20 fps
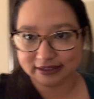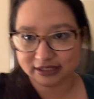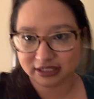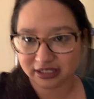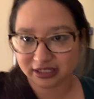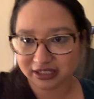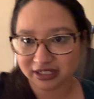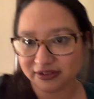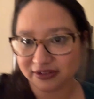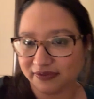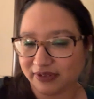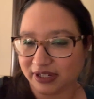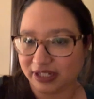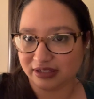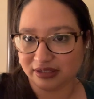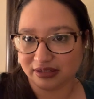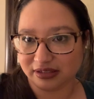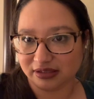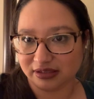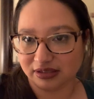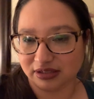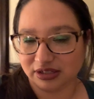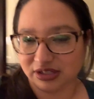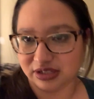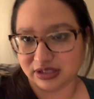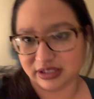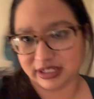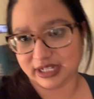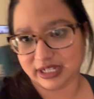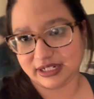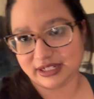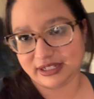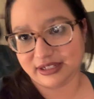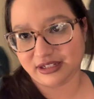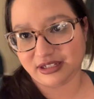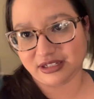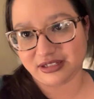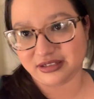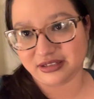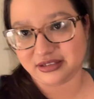I need to find a good lighting,
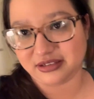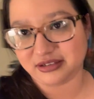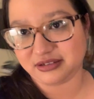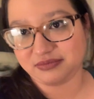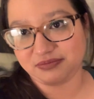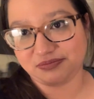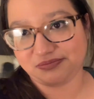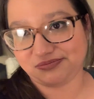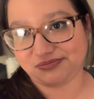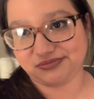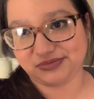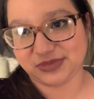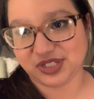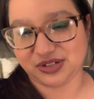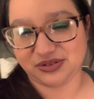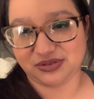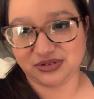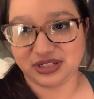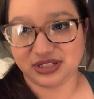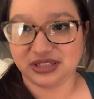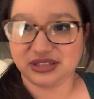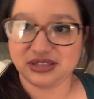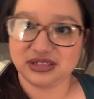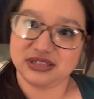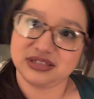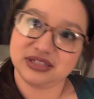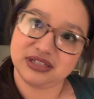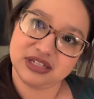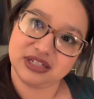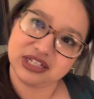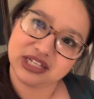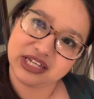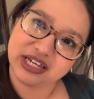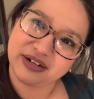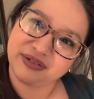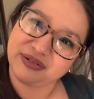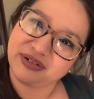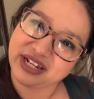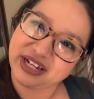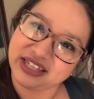because I don't like this. And then I
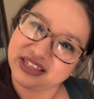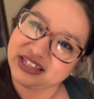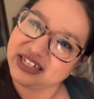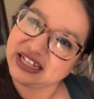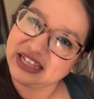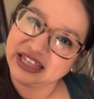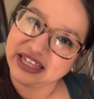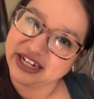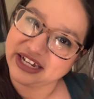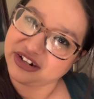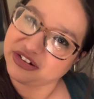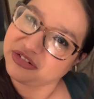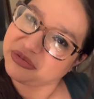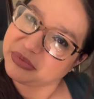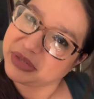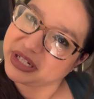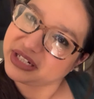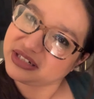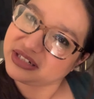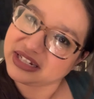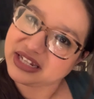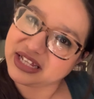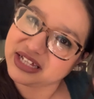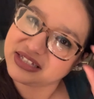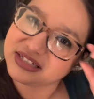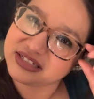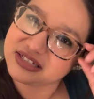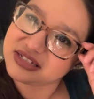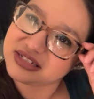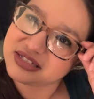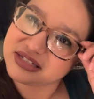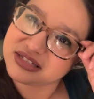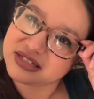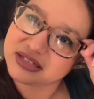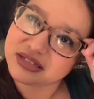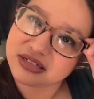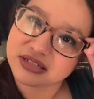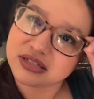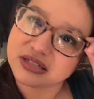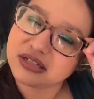don't like the glare of my glasses.
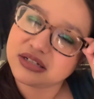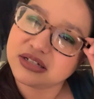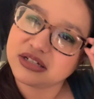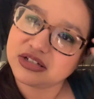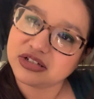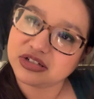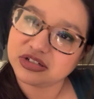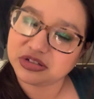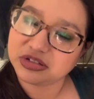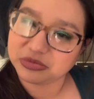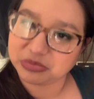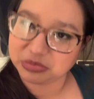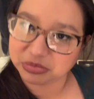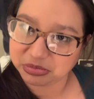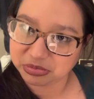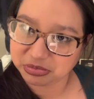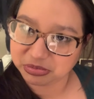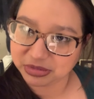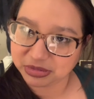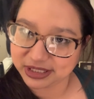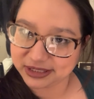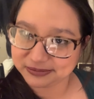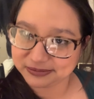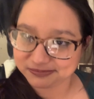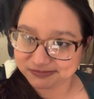But